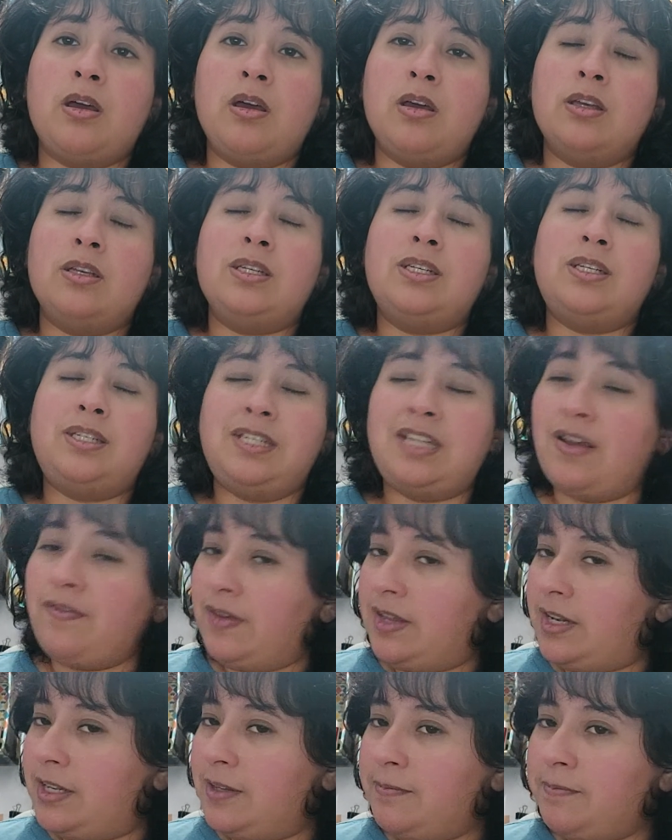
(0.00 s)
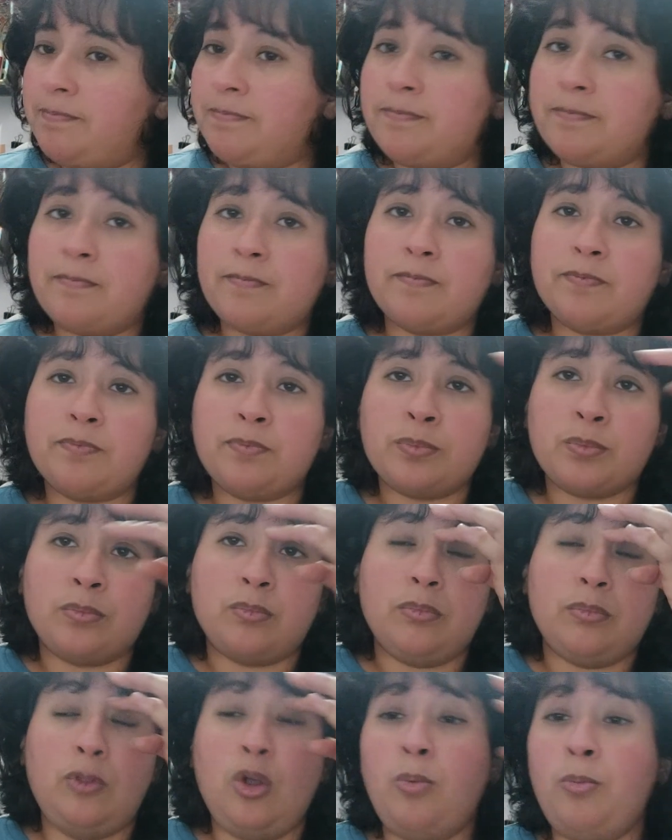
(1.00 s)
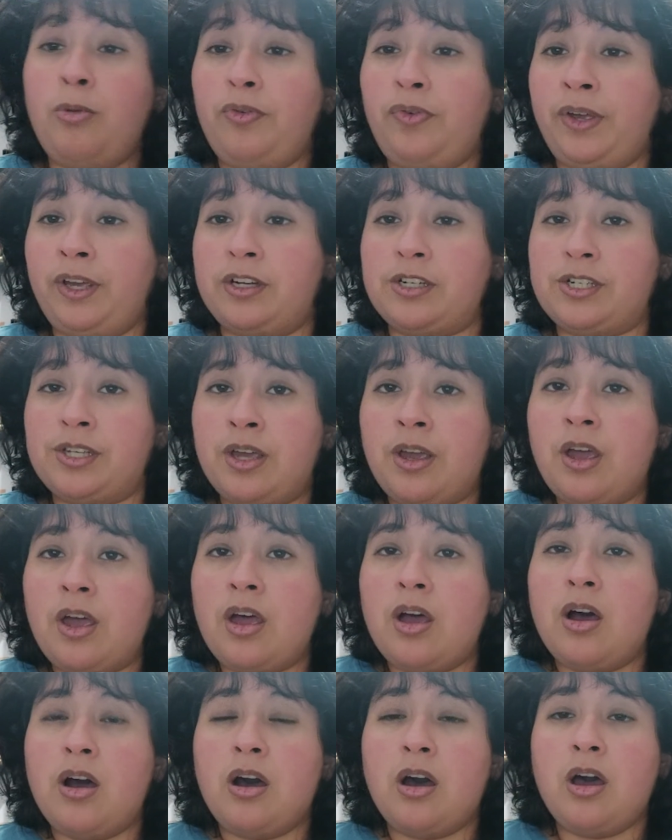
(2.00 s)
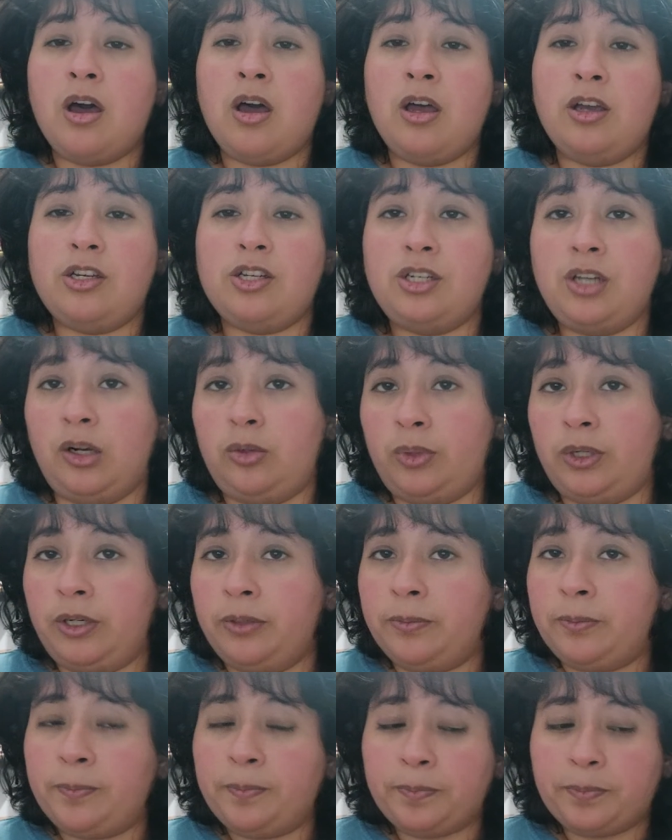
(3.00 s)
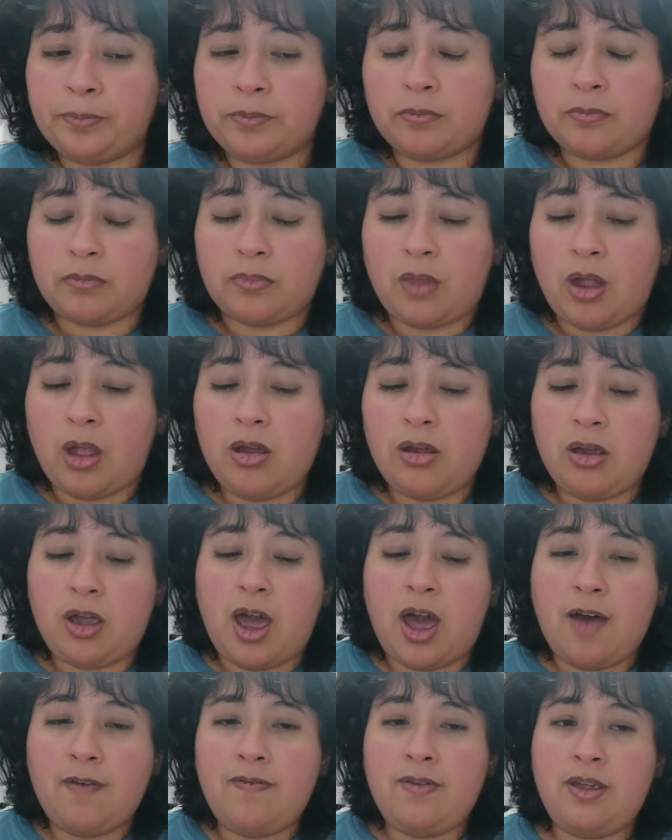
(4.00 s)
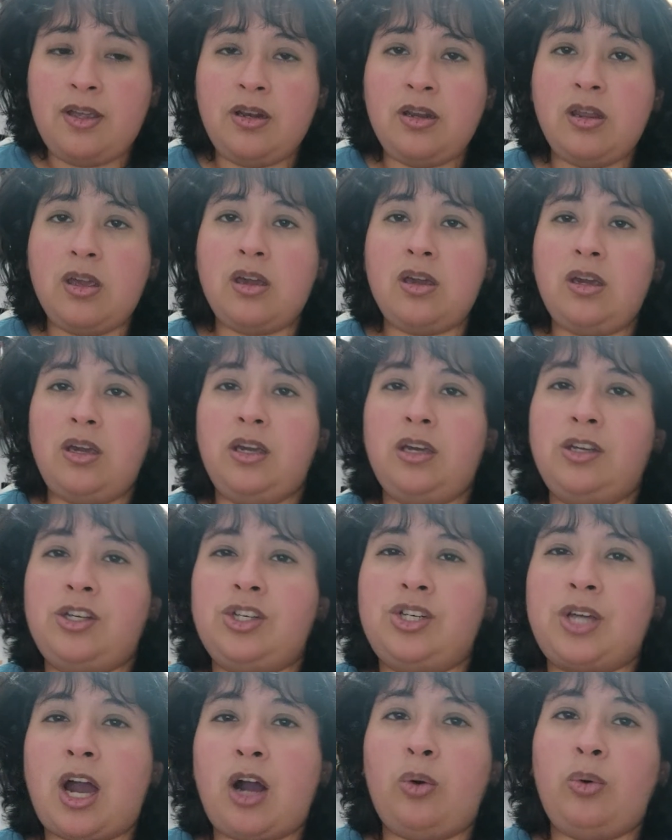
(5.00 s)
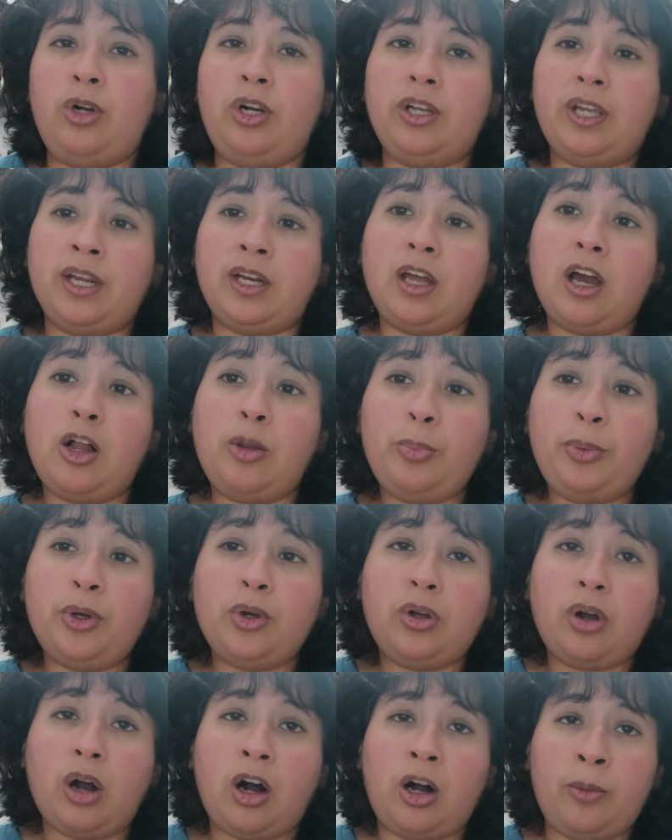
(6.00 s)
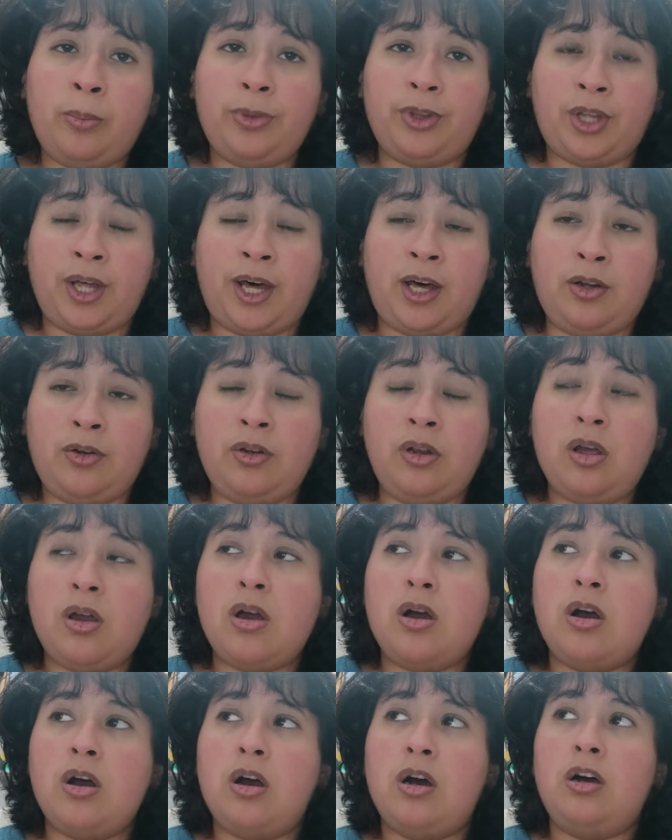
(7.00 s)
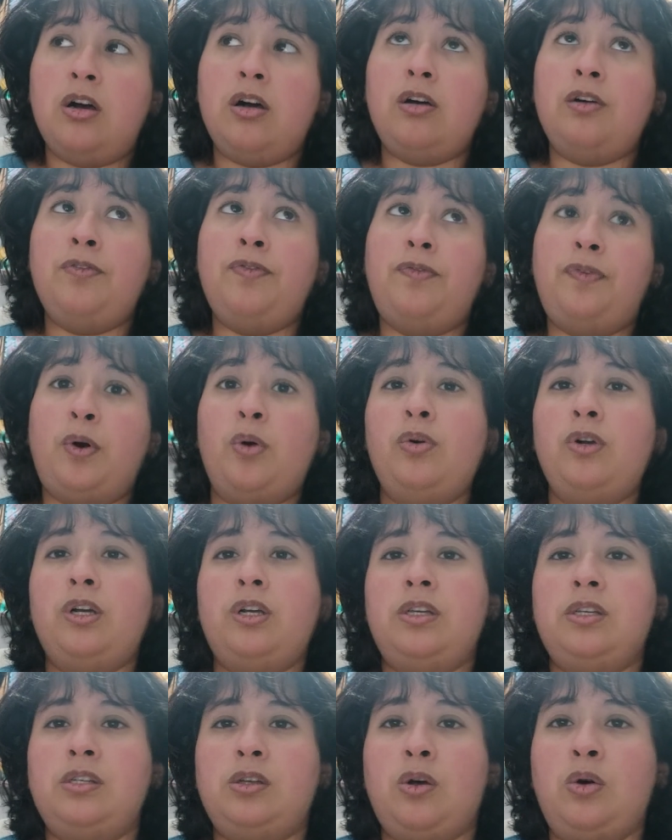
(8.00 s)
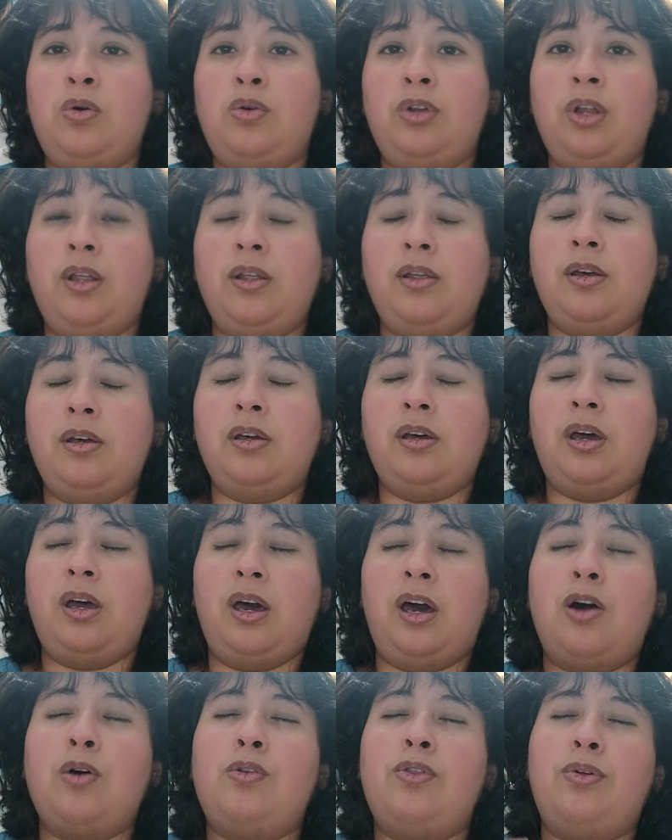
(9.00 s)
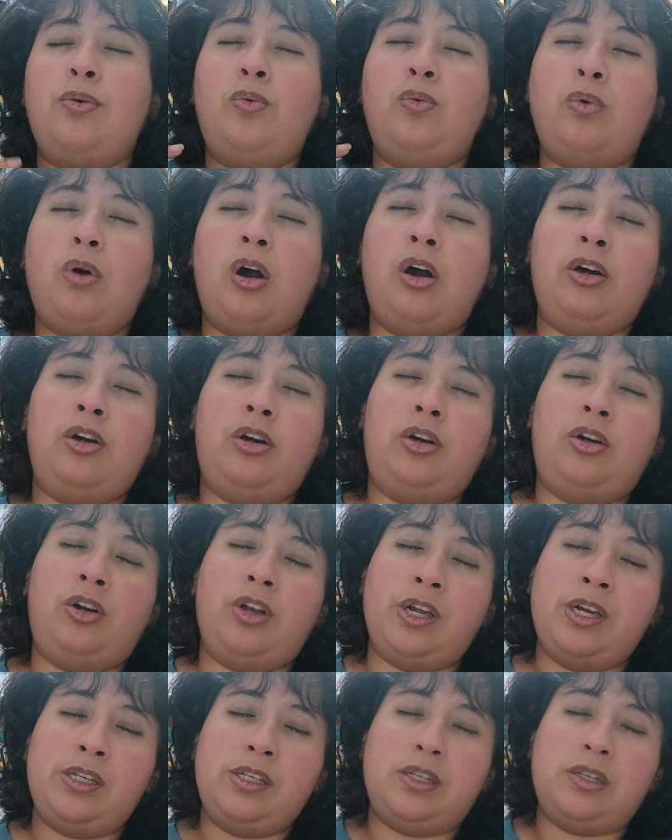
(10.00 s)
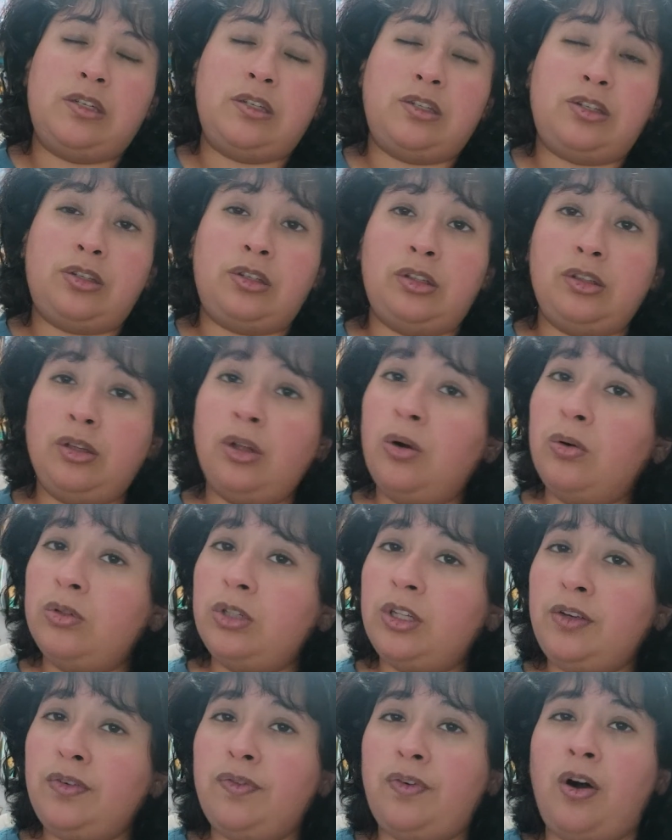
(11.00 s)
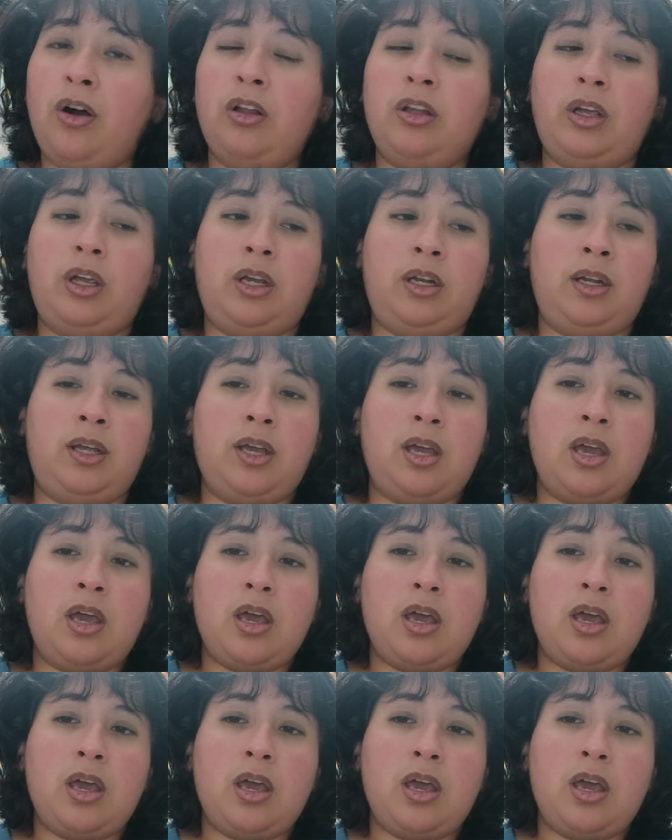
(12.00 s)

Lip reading: 7, no more fingers. Shower. Having a shower can help you calm down, focus on how the water is slowly falling,